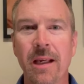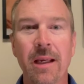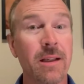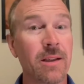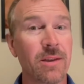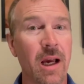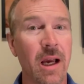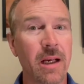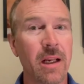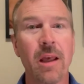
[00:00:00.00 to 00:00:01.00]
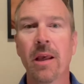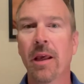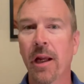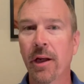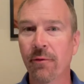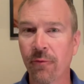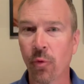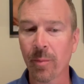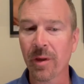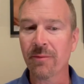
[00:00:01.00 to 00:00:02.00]
and design an
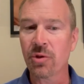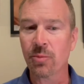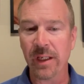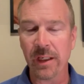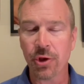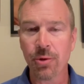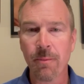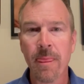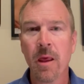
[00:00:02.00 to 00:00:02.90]
informative speech.